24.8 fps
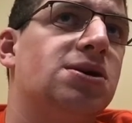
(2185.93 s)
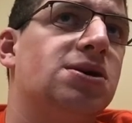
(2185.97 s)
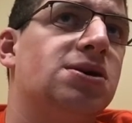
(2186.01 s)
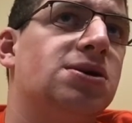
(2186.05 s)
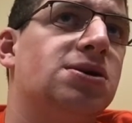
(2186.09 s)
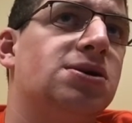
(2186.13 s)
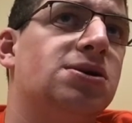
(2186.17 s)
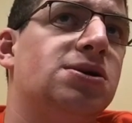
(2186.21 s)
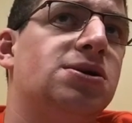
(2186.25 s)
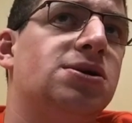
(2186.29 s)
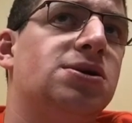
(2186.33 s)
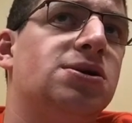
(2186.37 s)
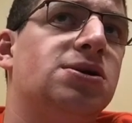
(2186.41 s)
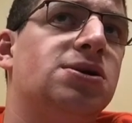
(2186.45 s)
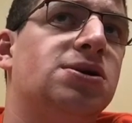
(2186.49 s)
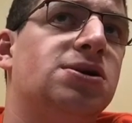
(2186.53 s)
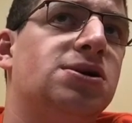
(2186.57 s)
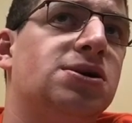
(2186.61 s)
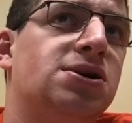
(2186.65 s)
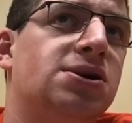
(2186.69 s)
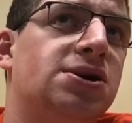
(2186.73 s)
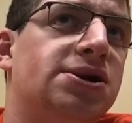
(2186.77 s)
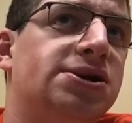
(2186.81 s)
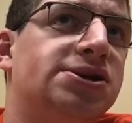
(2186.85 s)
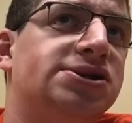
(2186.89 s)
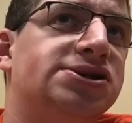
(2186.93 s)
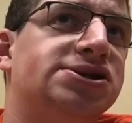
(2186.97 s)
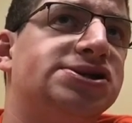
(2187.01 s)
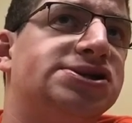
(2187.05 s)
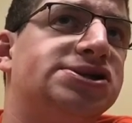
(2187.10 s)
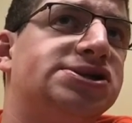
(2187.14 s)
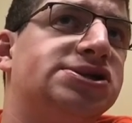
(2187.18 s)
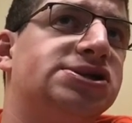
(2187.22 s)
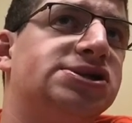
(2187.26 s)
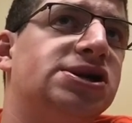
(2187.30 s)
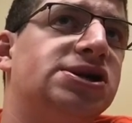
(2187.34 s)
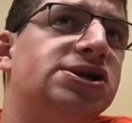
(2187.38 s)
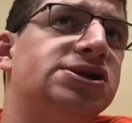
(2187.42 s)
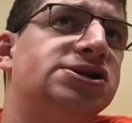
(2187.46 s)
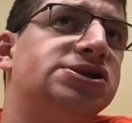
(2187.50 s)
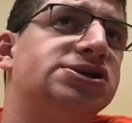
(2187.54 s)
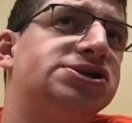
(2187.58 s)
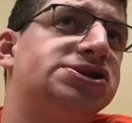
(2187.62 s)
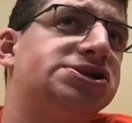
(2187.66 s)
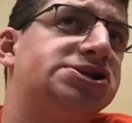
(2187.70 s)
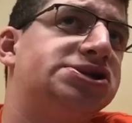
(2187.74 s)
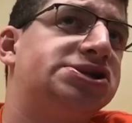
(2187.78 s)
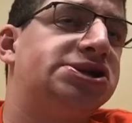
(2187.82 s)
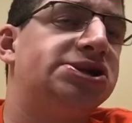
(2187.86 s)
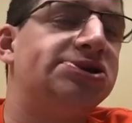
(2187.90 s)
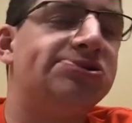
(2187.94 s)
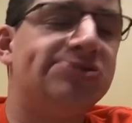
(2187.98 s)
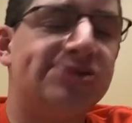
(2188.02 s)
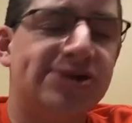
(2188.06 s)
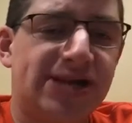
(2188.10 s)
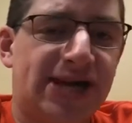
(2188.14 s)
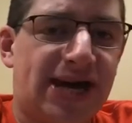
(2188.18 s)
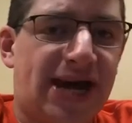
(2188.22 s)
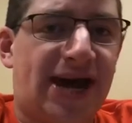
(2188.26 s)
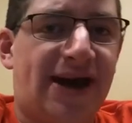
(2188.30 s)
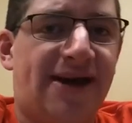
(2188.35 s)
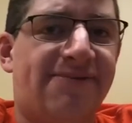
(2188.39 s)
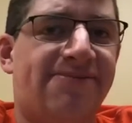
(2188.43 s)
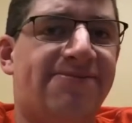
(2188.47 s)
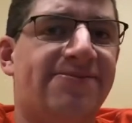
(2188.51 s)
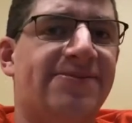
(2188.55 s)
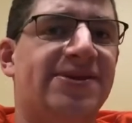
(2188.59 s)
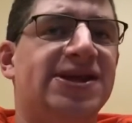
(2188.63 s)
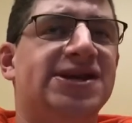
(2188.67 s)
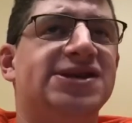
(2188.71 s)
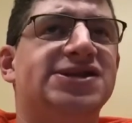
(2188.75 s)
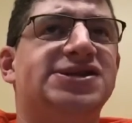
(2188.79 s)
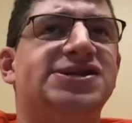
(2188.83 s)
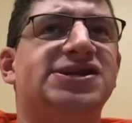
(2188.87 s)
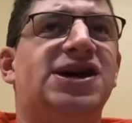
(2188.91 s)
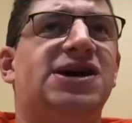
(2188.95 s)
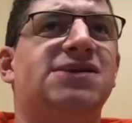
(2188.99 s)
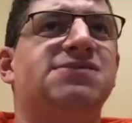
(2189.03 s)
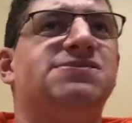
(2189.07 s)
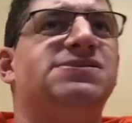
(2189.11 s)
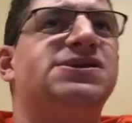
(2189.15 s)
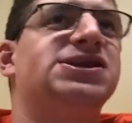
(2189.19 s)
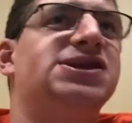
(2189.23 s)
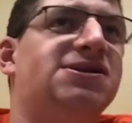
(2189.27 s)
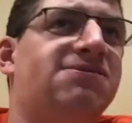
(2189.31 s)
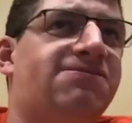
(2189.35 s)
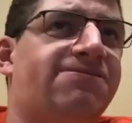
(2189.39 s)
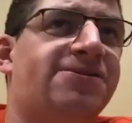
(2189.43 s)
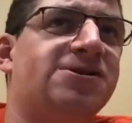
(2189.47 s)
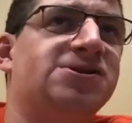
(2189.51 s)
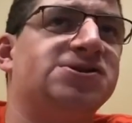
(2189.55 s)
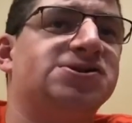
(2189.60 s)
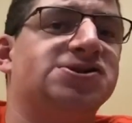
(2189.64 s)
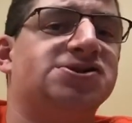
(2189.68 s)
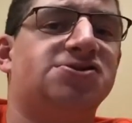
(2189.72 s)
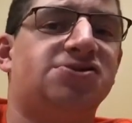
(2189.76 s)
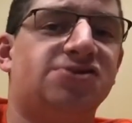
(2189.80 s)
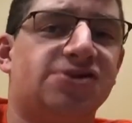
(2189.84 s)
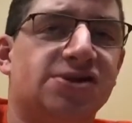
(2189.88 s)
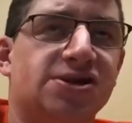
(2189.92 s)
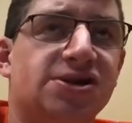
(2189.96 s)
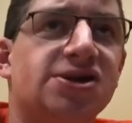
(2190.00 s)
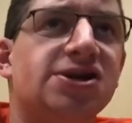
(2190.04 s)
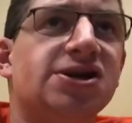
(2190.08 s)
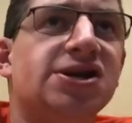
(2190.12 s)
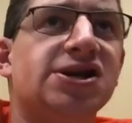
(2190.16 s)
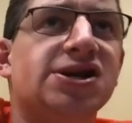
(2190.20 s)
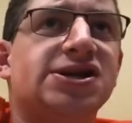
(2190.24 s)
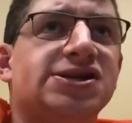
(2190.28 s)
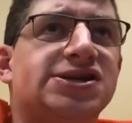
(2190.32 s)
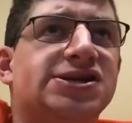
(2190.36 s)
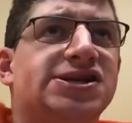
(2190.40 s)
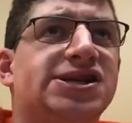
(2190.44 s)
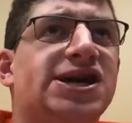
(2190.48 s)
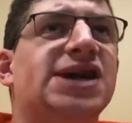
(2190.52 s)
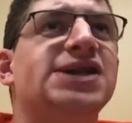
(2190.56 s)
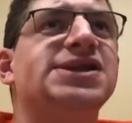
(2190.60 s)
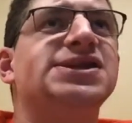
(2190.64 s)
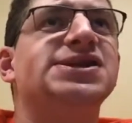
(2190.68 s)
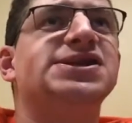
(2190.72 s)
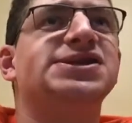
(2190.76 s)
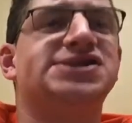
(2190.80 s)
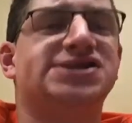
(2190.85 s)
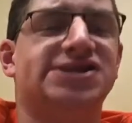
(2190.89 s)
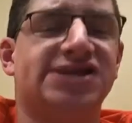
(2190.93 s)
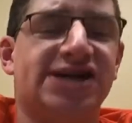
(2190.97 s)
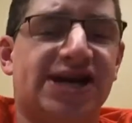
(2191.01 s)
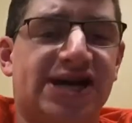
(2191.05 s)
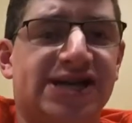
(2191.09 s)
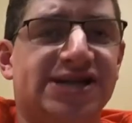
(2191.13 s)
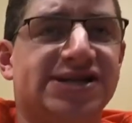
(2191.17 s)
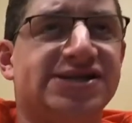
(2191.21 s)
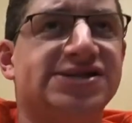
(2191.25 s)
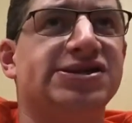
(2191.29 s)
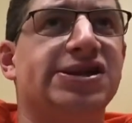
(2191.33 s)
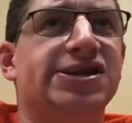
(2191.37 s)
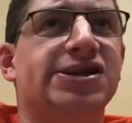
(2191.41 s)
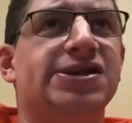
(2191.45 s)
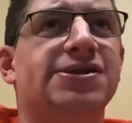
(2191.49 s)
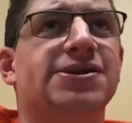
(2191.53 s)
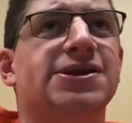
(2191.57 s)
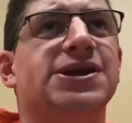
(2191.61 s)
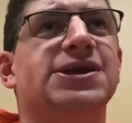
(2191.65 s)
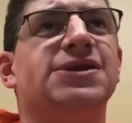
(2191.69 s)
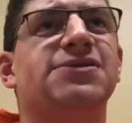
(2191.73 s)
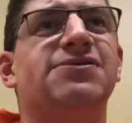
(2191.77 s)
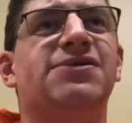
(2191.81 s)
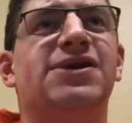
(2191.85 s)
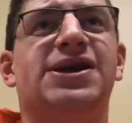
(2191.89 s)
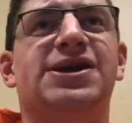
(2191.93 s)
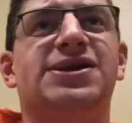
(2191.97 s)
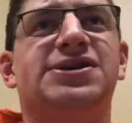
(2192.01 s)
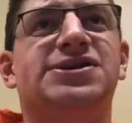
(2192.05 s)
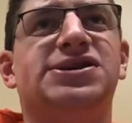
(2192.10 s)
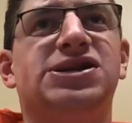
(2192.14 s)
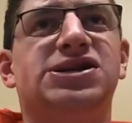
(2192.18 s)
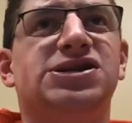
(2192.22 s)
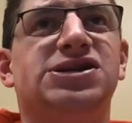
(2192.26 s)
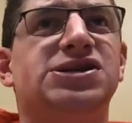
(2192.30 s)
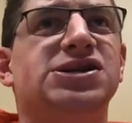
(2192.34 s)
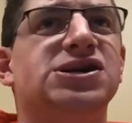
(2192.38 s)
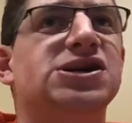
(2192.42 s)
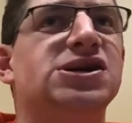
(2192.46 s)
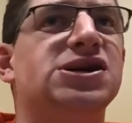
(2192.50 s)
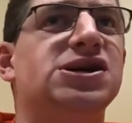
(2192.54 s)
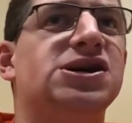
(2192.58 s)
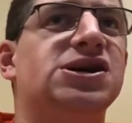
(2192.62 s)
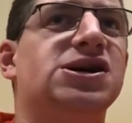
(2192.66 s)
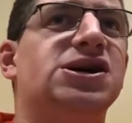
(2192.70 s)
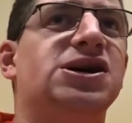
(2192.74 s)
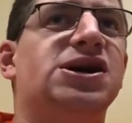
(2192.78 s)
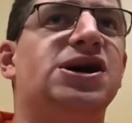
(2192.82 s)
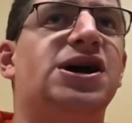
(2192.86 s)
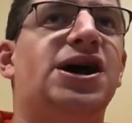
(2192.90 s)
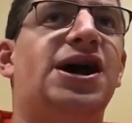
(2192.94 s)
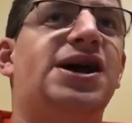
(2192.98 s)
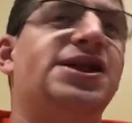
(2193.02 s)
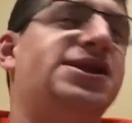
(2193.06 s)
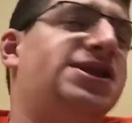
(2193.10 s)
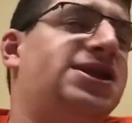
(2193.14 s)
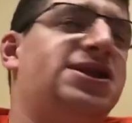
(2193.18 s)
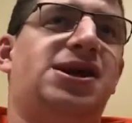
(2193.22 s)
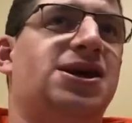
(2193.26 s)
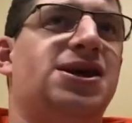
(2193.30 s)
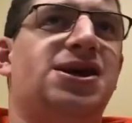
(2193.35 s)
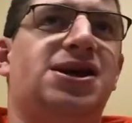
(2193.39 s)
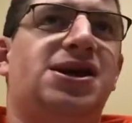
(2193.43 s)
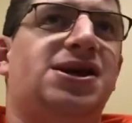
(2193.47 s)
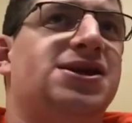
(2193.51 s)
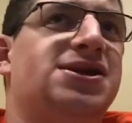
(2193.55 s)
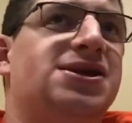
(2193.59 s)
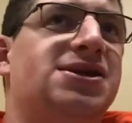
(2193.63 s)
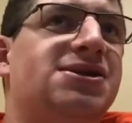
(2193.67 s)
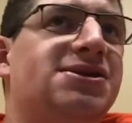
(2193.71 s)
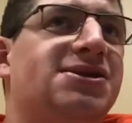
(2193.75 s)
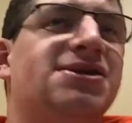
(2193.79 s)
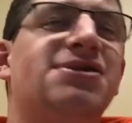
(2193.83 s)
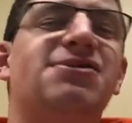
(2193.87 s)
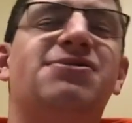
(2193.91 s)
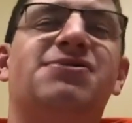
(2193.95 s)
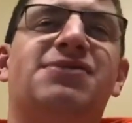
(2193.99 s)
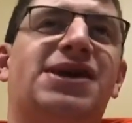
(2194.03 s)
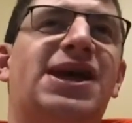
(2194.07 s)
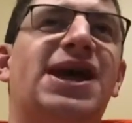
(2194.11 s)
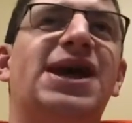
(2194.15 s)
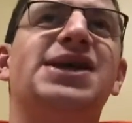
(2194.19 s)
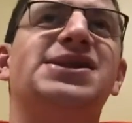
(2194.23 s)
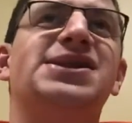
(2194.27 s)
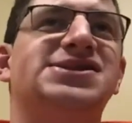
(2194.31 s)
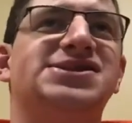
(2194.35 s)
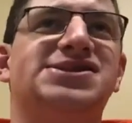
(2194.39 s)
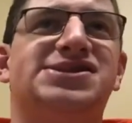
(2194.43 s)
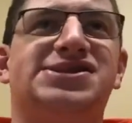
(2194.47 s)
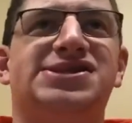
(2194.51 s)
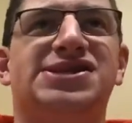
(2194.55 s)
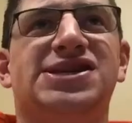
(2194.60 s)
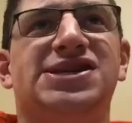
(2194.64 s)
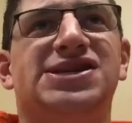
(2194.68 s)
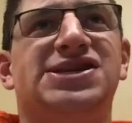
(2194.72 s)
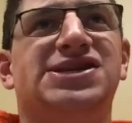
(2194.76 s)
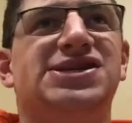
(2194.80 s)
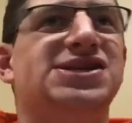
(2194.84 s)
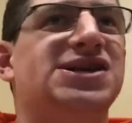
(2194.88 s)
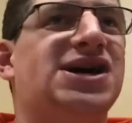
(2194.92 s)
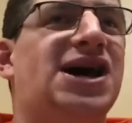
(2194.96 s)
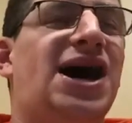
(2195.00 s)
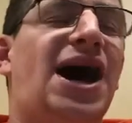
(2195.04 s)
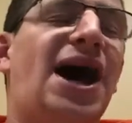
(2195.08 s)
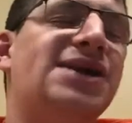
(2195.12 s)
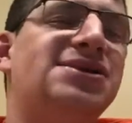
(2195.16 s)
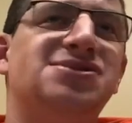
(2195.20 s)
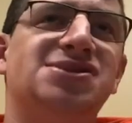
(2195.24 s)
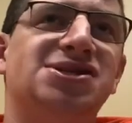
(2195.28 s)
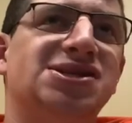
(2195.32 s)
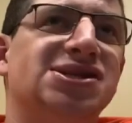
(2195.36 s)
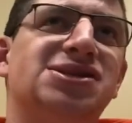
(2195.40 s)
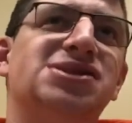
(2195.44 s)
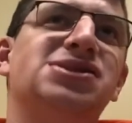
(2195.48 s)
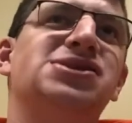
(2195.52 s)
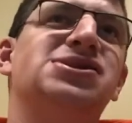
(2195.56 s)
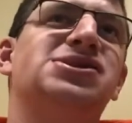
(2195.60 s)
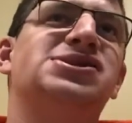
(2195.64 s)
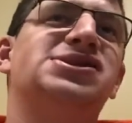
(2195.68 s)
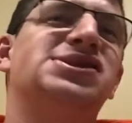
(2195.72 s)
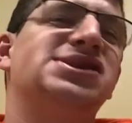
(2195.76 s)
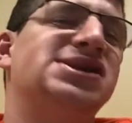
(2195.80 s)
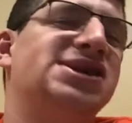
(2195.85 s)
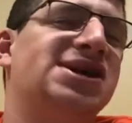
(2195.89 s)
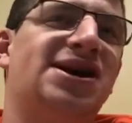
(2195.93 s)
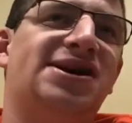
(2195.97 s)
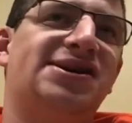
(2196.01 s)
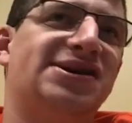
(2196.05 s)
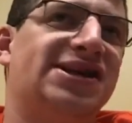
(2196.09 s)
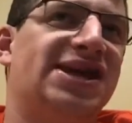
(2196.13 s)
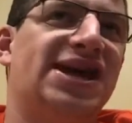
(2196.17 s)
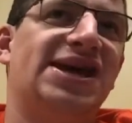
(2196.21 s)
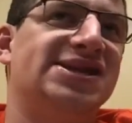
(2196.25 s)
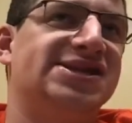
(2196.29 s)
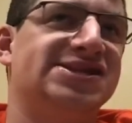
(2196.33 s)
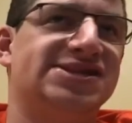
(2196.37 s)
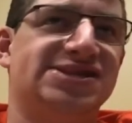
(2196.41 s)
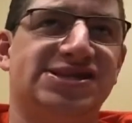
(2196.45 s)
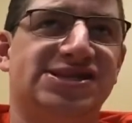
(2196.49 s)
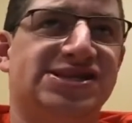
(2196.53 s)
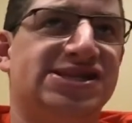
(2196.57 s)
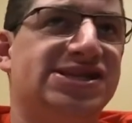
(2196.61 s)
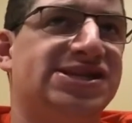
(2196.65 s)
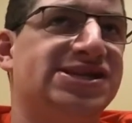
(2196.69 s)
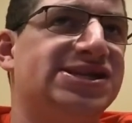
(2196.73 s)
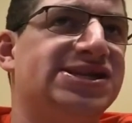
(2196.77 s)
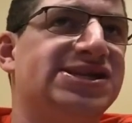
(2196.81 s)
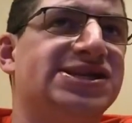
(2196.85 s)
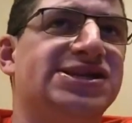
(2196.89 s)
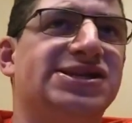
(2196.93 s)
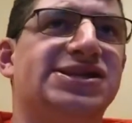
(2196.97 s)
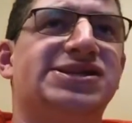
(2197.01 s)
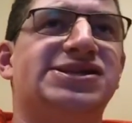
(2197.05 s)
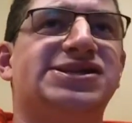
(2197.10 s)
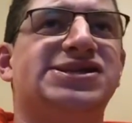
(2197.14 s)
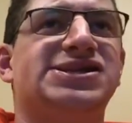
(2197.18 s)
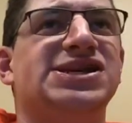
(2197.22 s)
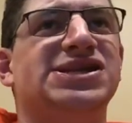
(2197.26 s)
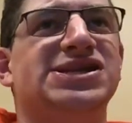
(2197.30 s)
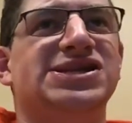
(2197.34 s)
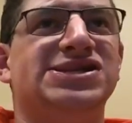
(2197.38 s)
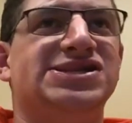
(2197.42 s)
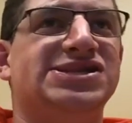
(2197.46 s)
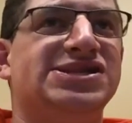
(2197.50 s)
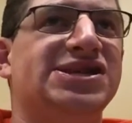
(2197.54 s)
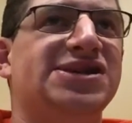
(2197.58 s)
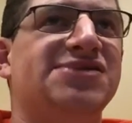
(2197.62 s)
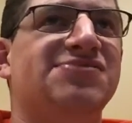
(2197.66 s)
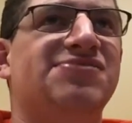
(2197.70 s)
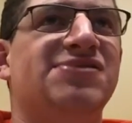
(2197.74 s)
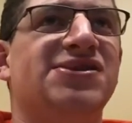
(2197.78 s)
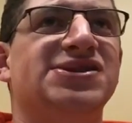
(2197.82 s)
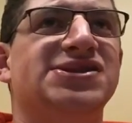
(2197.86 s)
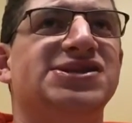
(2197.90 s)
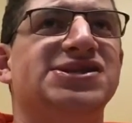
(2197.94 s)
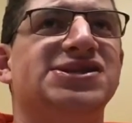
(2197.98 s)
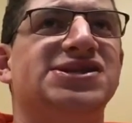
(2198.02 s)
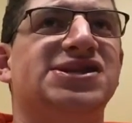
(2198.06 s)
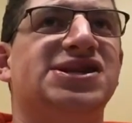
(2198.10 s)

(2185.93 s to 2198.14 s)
2.5 minutes left in the first quarter. 10-6, New England. And Kansas City, I don't see how Kansas City's defense is going to stop Gronkowski.